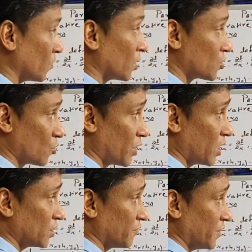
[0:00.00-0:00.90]
So
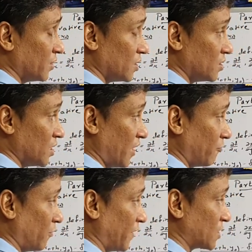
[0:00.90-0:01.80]
here the f
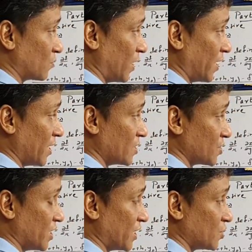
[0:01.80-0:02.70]
of xy
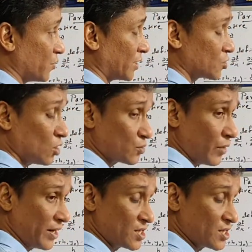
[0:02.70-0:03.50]
is e raised to x cos y.